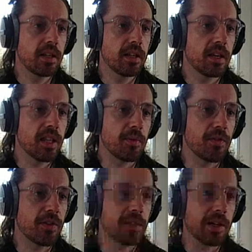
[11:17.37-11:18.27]
and then we
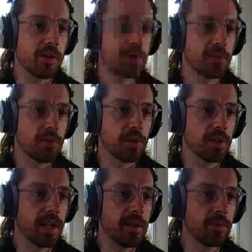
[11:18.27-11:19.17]
fill that option with the
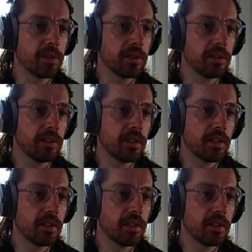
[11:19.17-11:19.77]
label